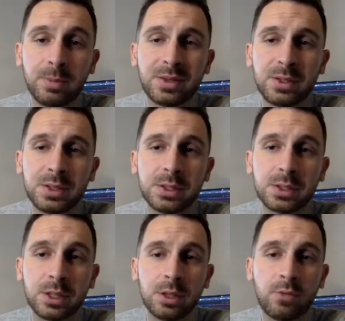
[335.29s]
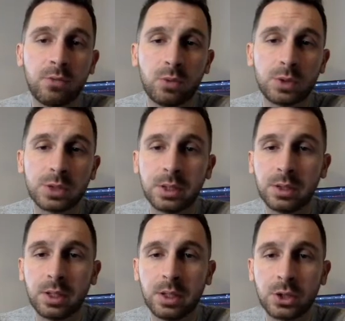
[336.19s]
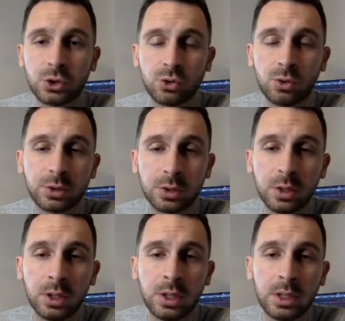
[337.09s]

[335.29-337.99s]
but this is of course a shorter